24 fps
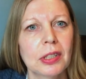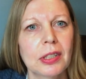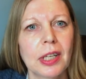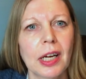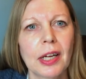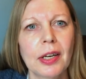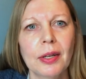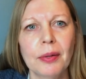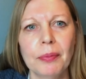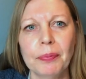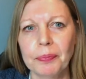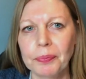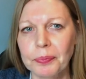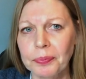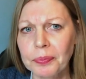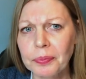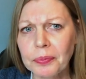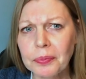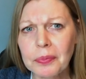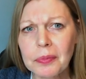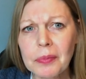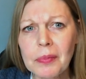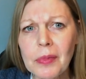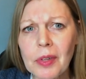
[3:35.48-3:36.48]
denim.
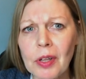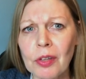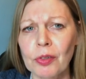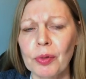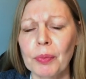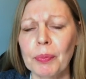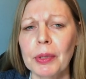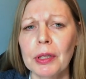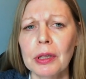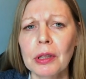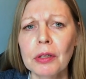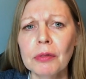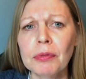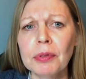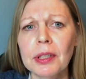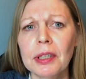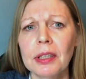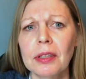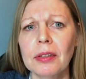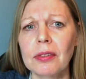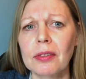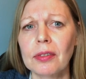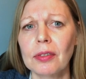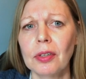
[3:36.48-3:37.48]
So it'd be lovely
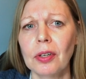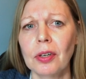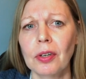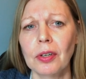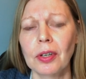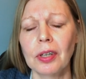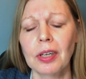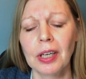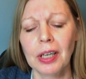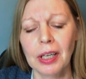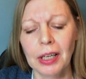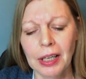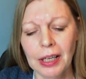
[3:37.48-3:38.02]
and snug.